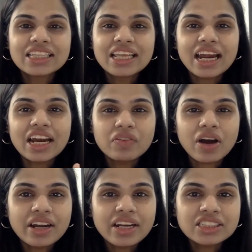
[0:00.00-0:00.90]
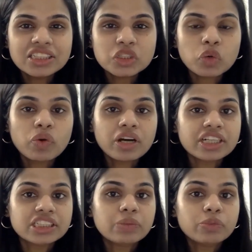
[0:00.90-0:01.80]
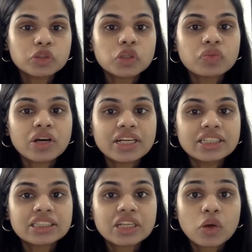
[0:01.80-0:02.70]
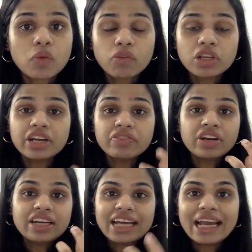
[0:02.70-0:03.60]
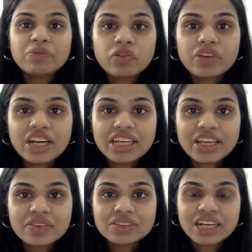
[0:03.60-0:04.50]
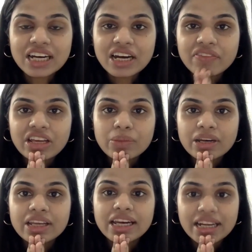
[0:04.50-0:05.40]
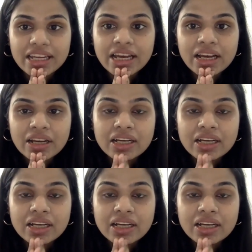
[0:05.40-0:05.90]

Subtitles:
their advantages over traditional mutual funds, the different type of ETFs that are available in India,